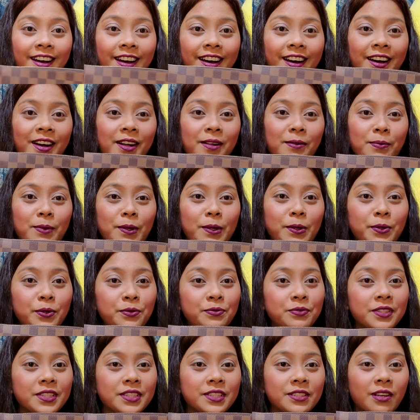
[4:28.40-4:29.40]
a
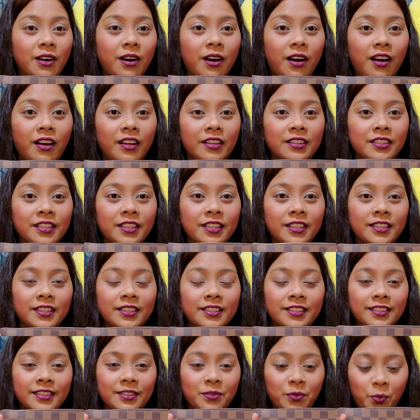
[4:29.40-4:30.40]
Louis Vuitton
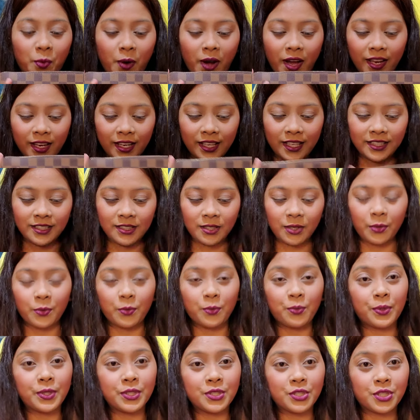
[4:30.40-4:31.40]
wallet
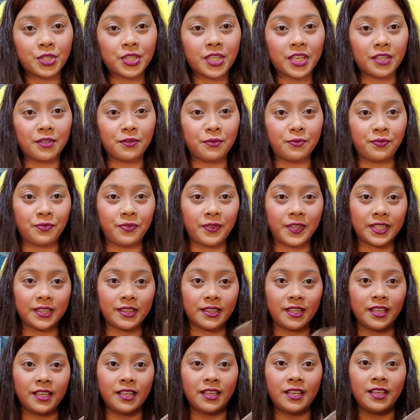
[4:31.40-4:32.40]
which can
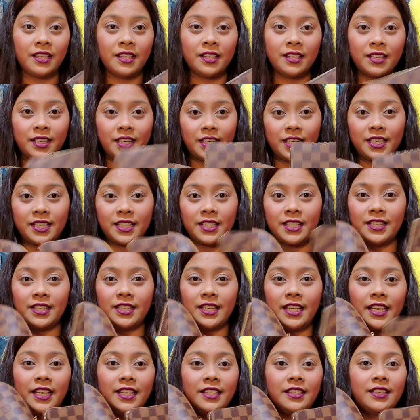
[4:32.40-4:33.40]
fit in
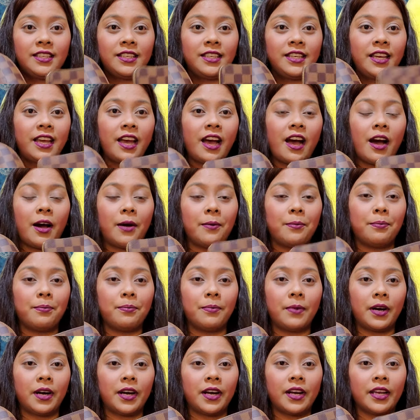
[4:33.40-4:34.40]
any of
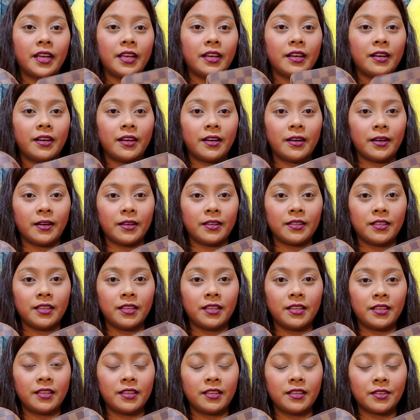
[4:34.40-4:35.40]
my
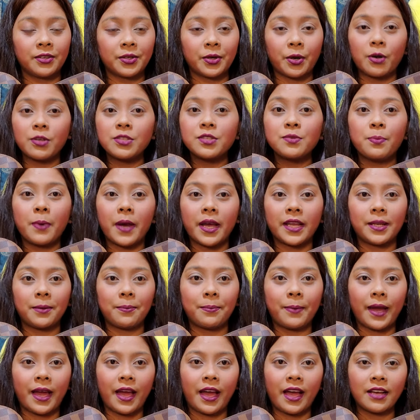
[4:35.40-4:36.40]

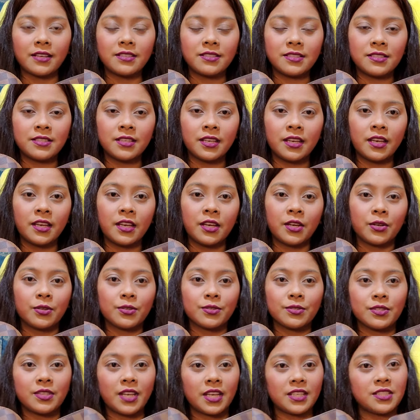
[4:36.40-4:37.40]
crossbody bags,
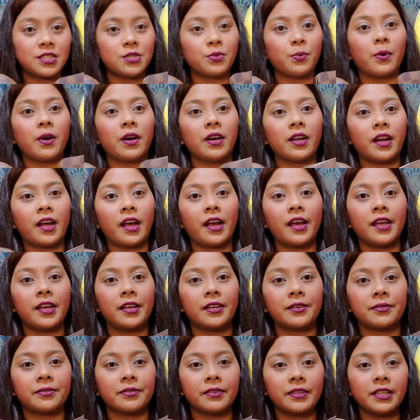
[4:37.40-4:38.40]
because that's what
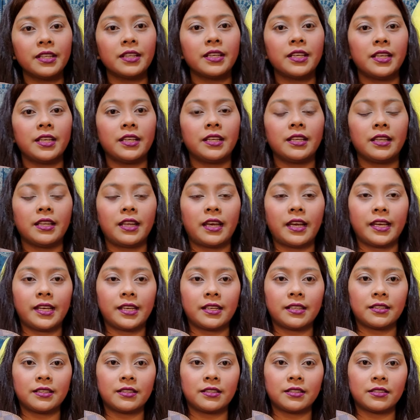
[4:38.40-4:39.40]
I really
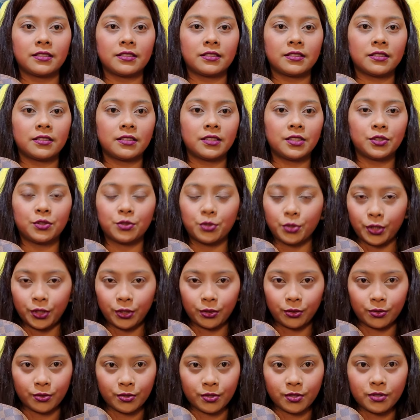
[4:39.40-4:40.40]
like to
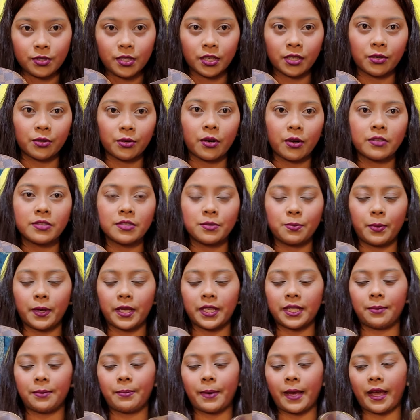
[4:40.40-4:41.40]
use, the
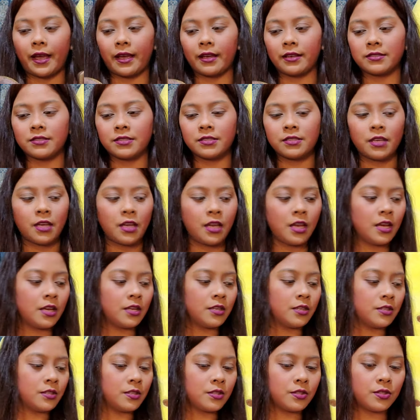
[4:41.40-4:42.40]
crossbody bags.
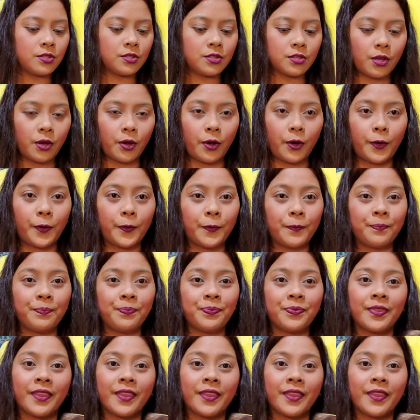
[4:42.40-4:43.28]
So